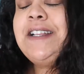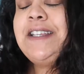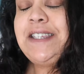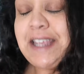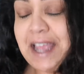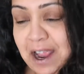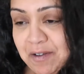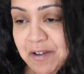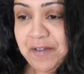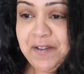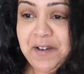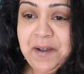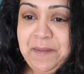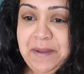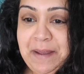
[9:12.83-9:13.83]

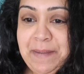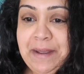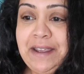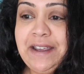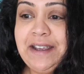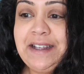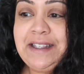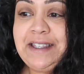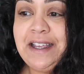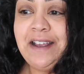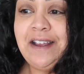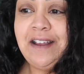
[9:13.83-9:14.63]
terrify me because